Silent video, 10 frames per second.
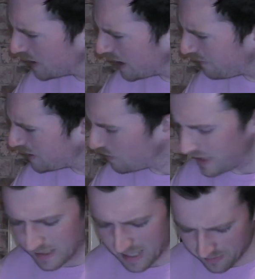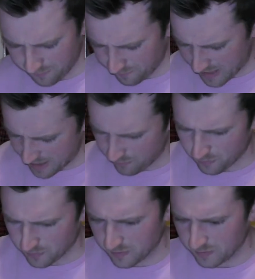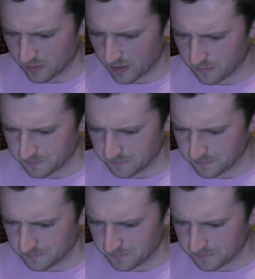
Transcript: left, and we need like a 5-wood. So,